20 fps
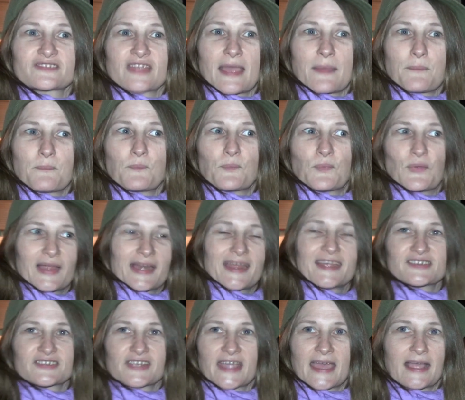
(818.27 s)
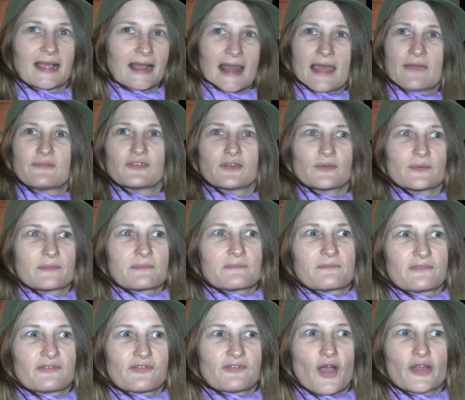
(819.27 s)
then we need to get clever and
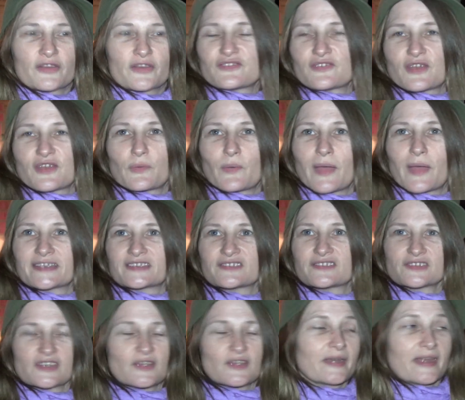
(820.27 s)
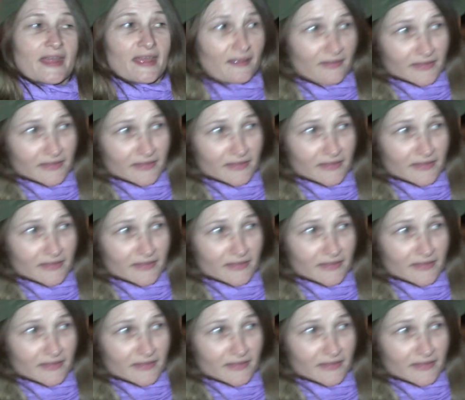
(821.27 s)
find new ways of doing it,